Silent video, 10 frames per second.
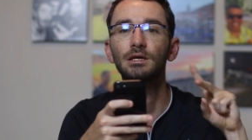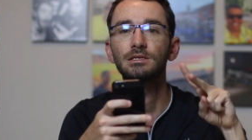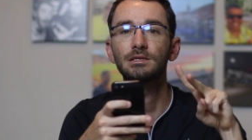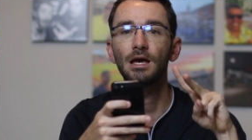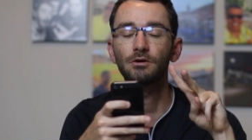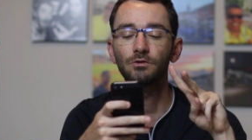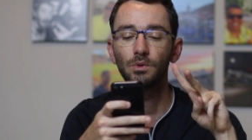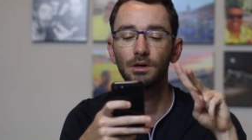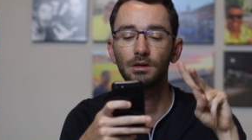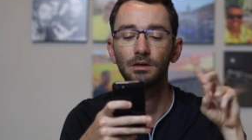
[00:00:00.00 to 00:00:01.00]
The
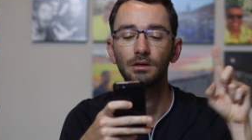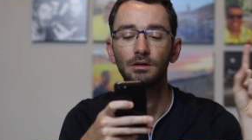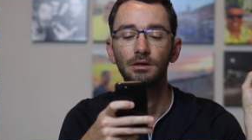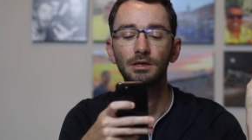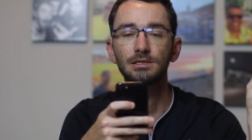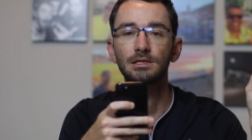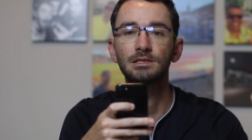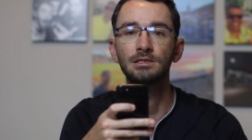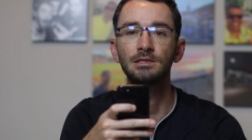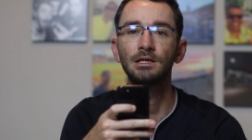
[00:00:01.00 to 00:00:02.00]
second one is a
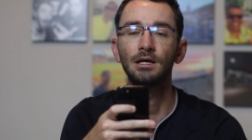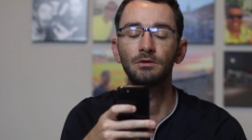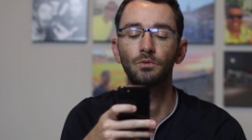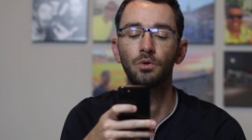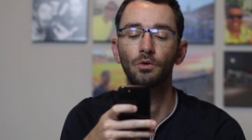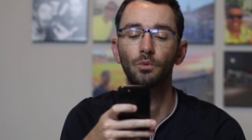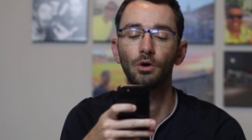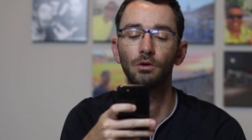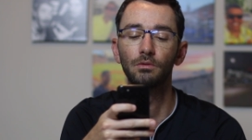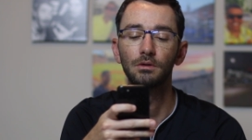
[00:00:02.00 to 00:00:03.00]
seated
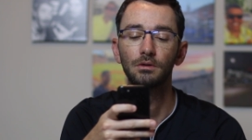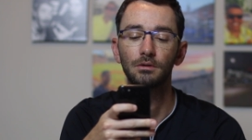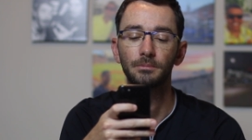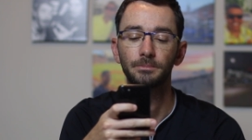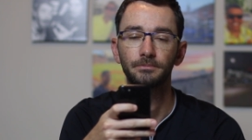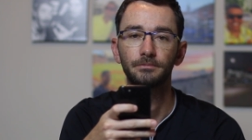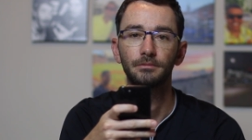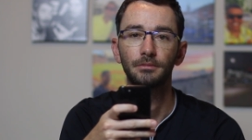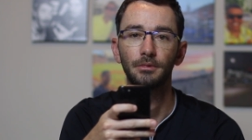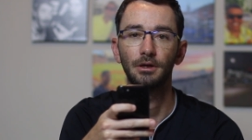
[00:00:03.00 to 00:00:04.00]
row.
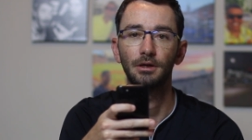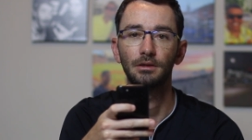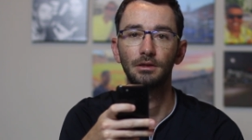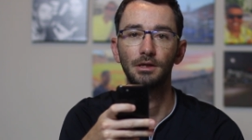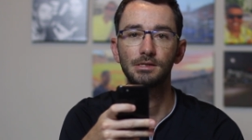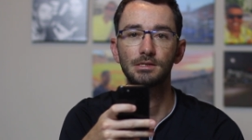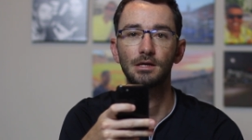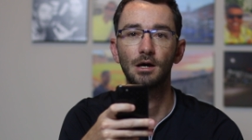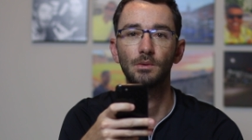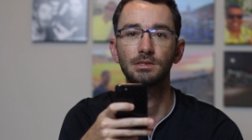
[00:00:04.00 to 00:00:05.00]
And this
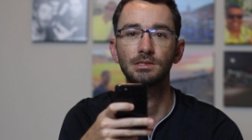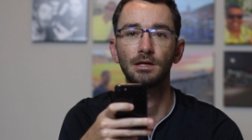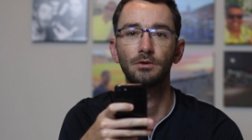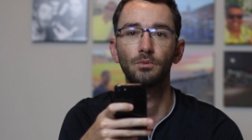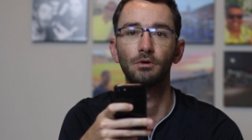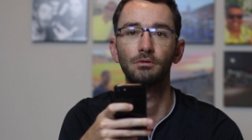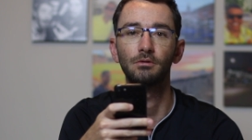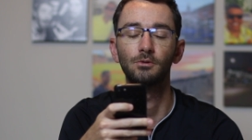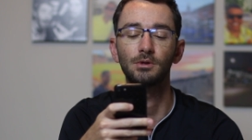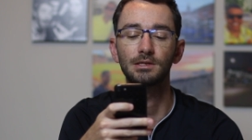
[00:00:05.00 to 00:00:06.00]
is how a seated row
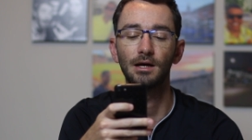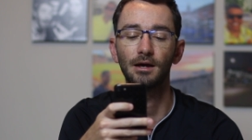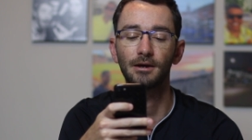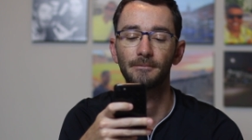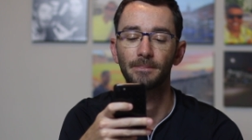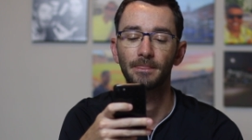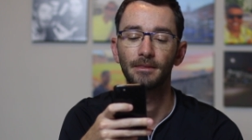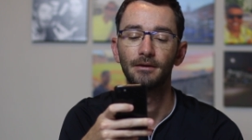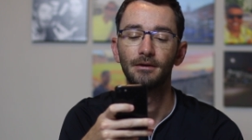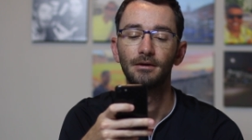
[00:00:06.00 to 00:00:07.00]
looks like.
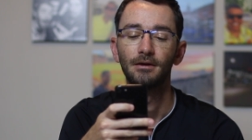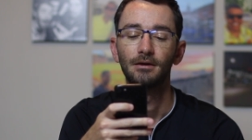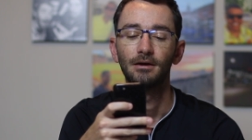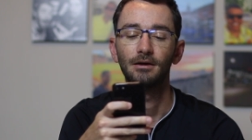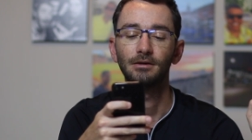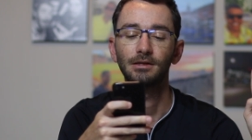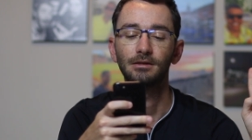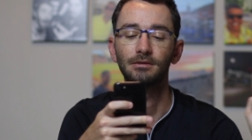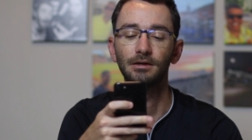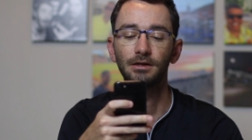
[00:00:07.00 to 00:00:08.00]
The
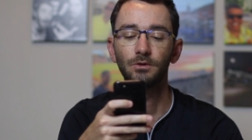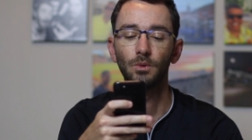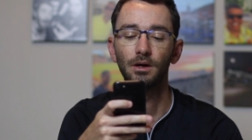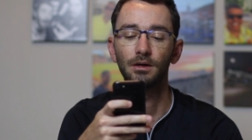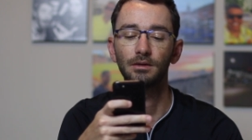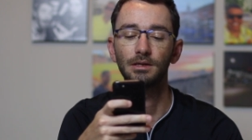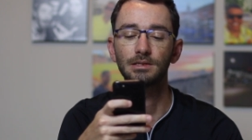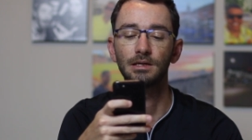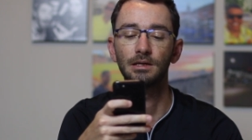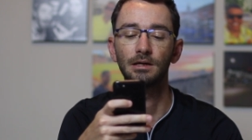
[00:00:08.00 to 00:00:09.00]
third one
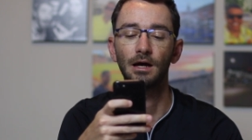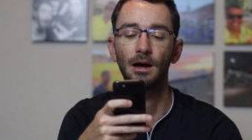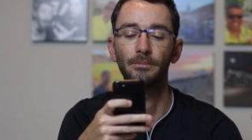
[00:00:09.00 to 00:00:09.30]
is a